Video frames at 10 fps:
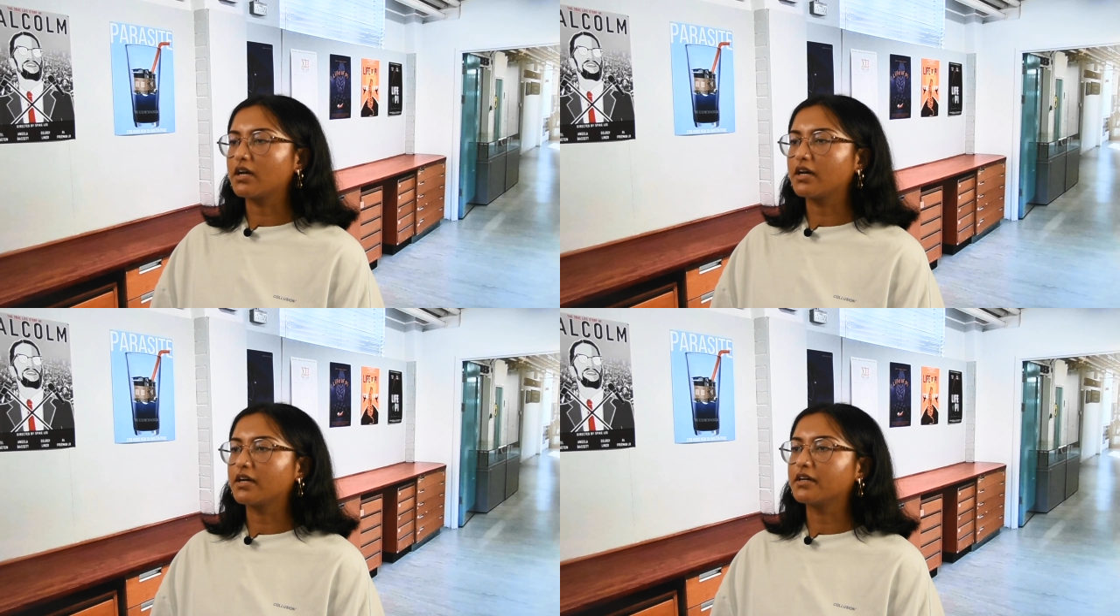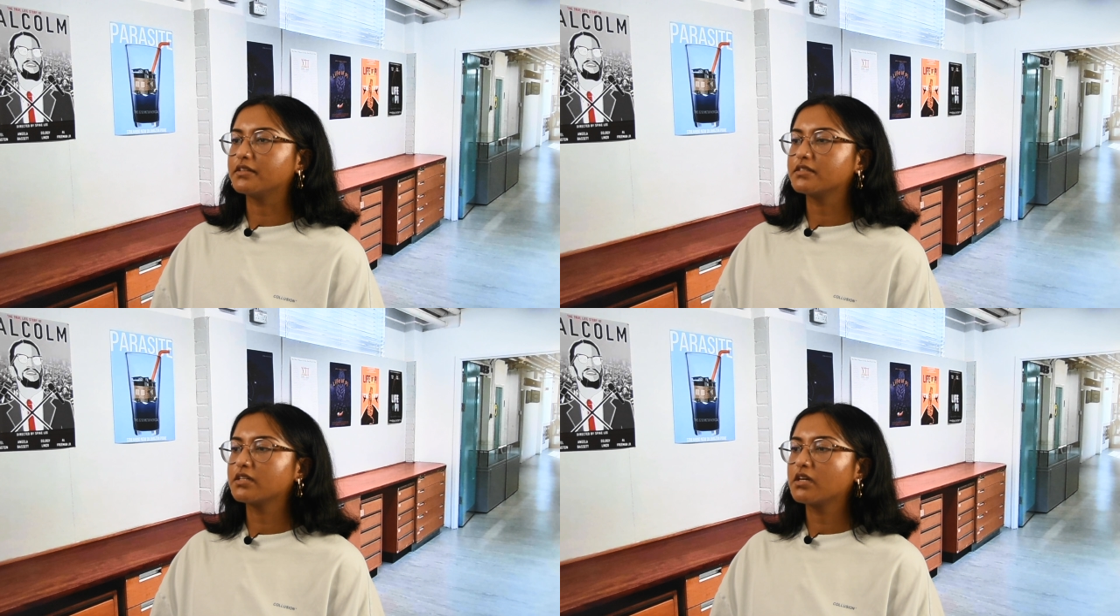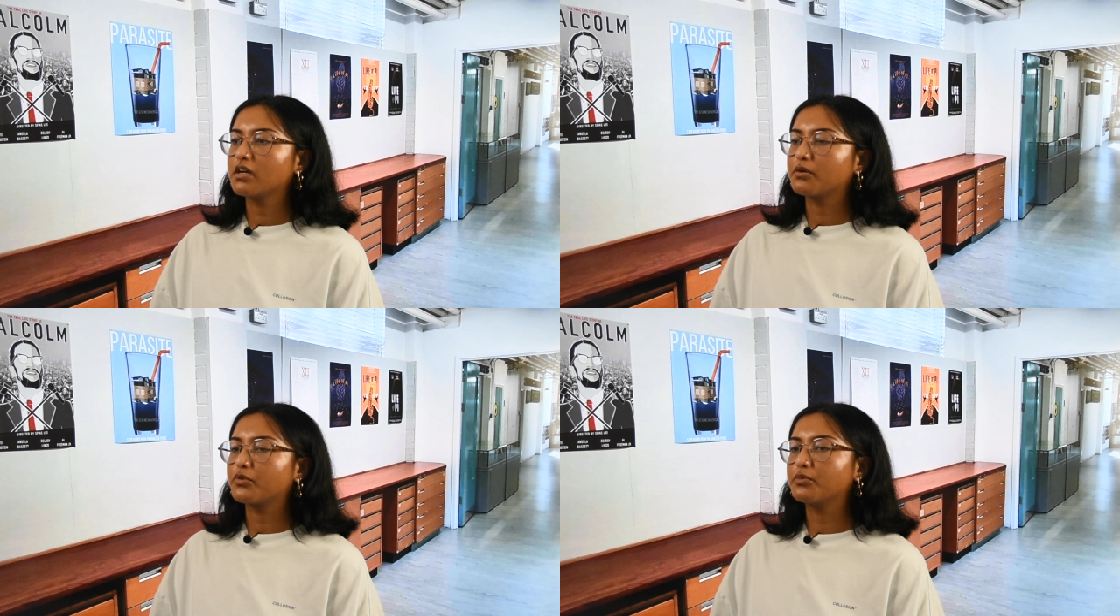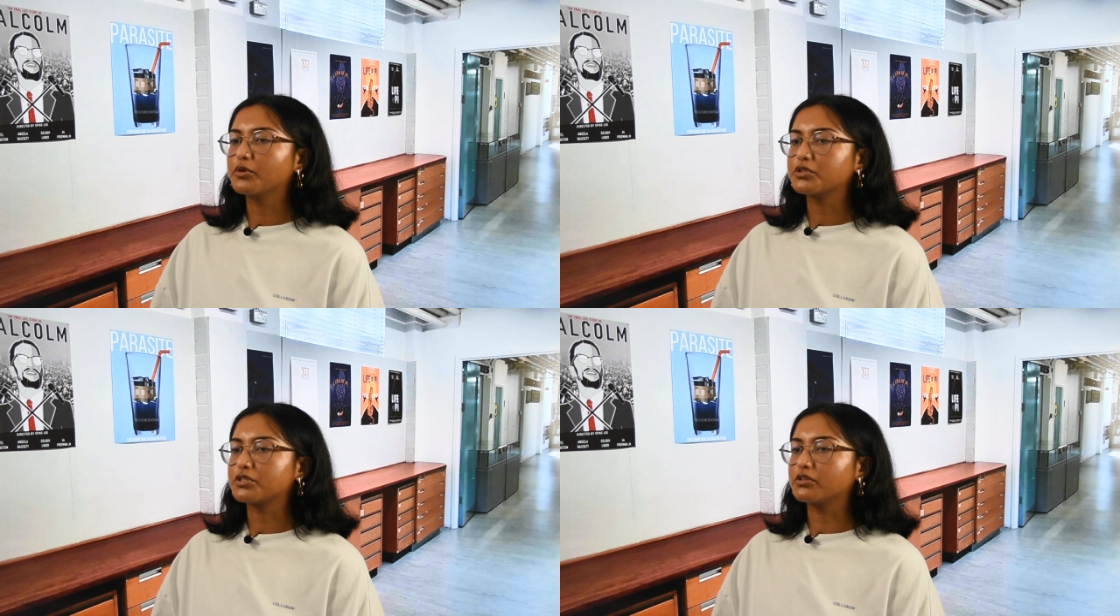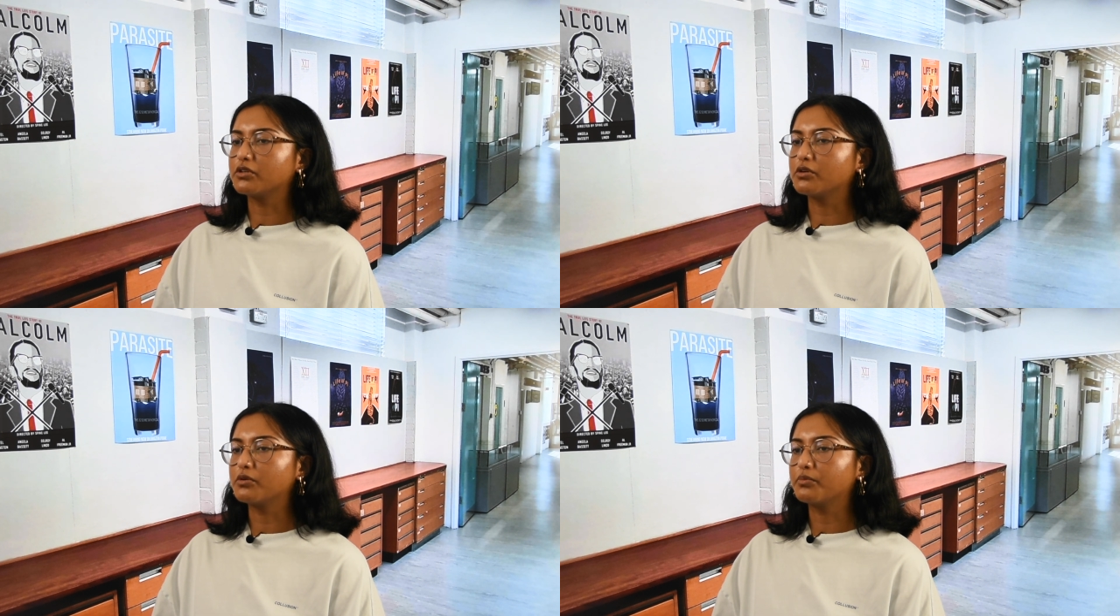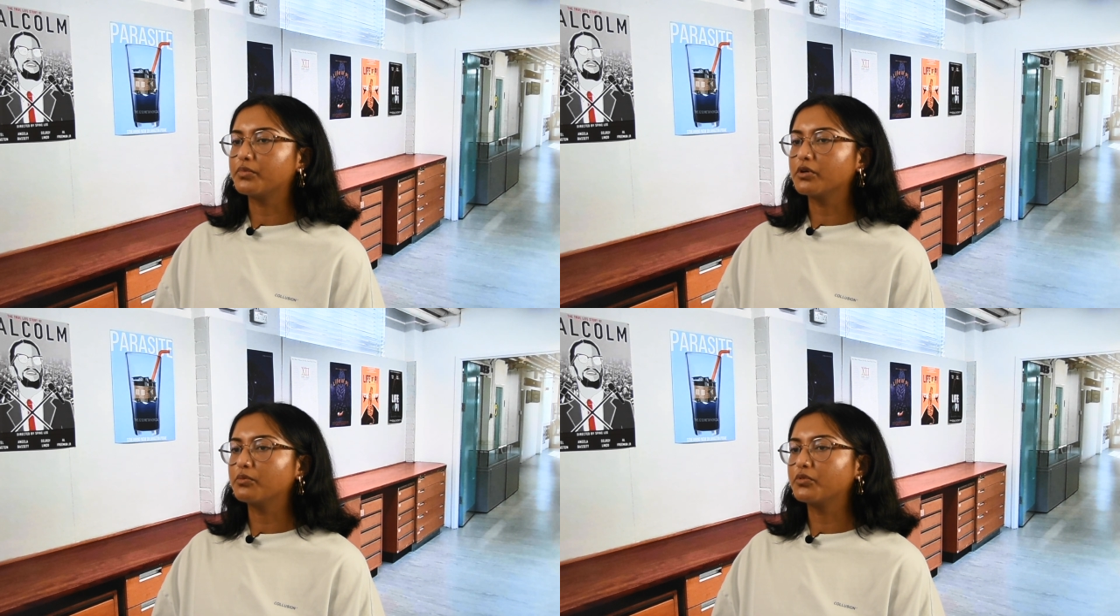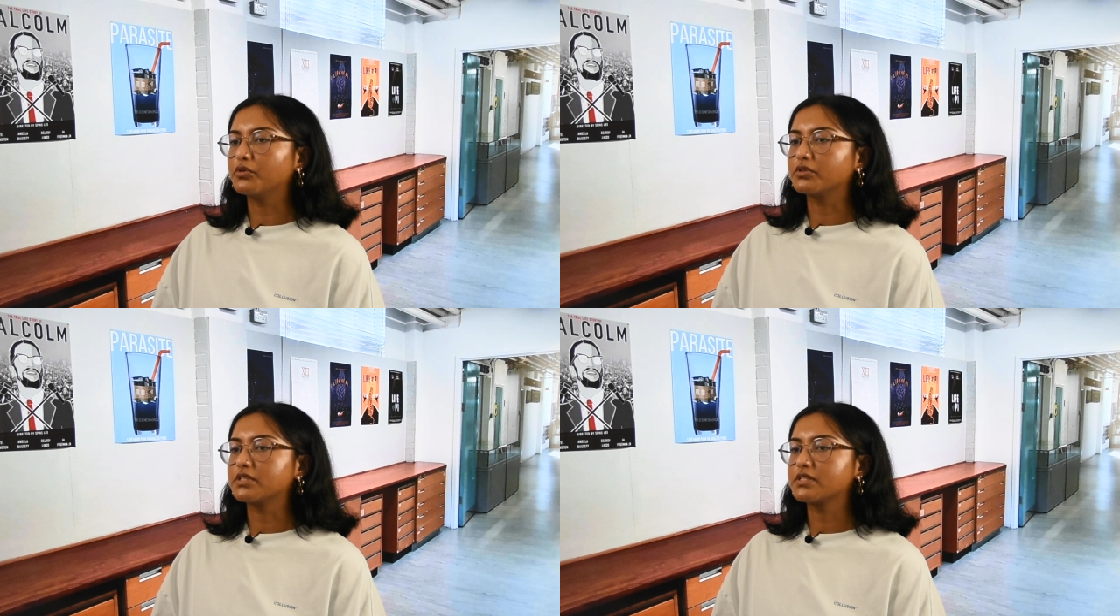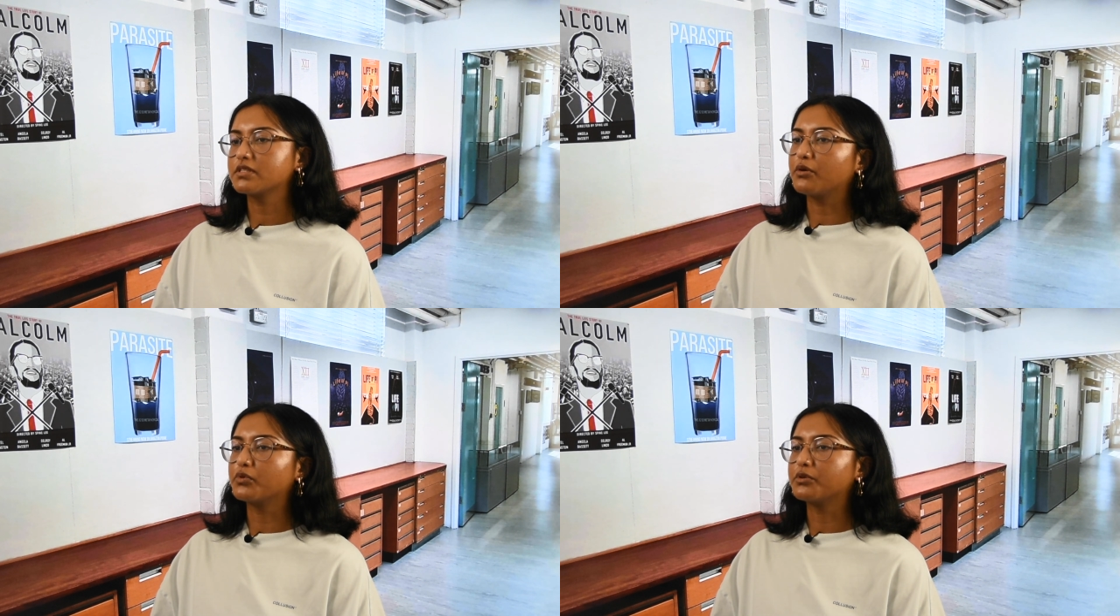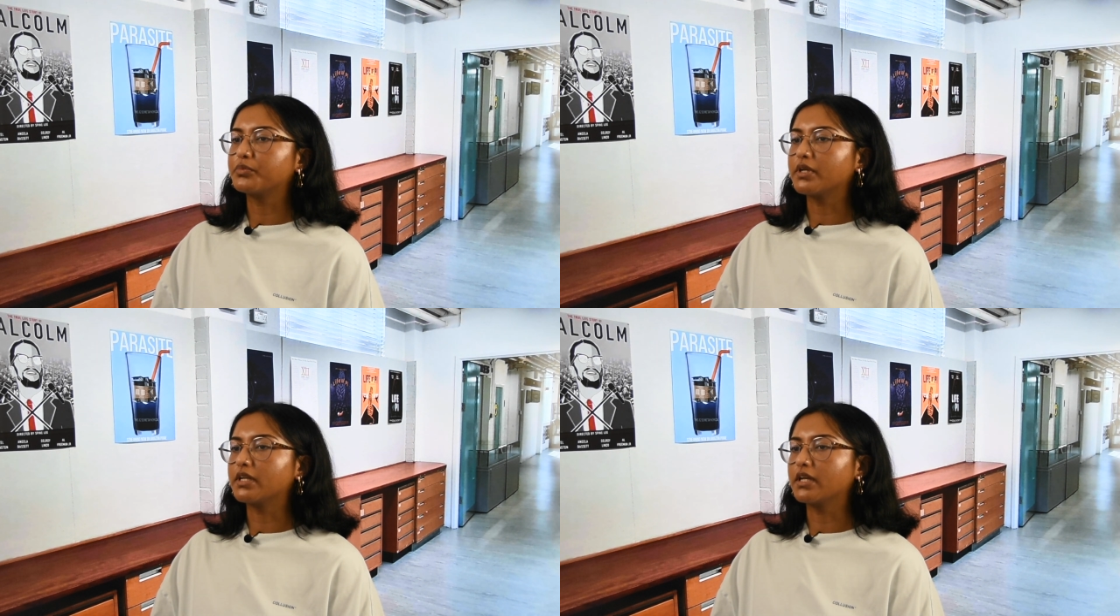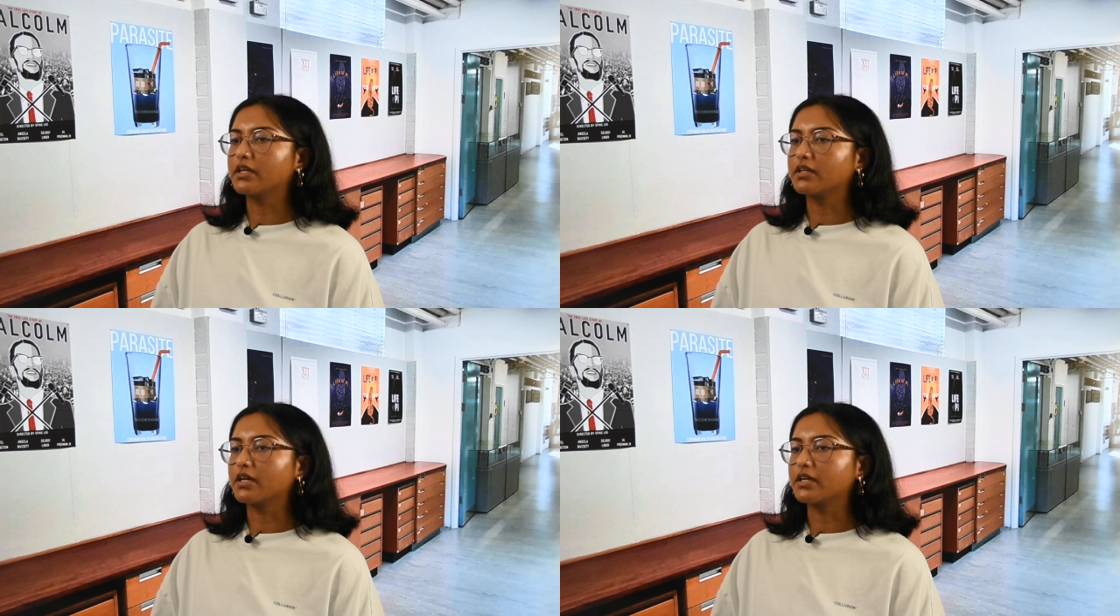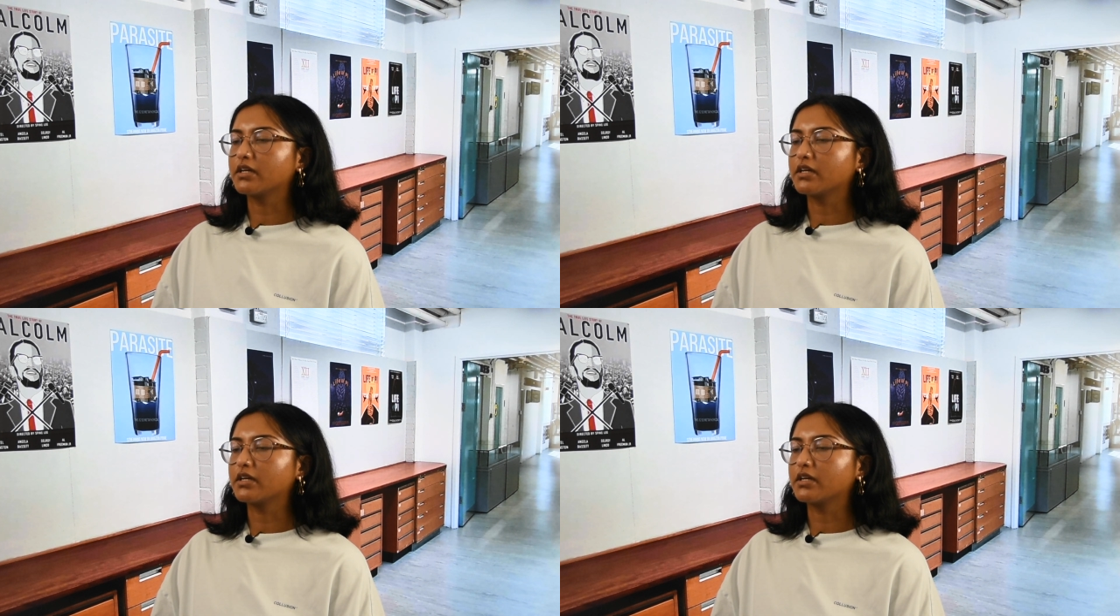had promotional billboards that would have been in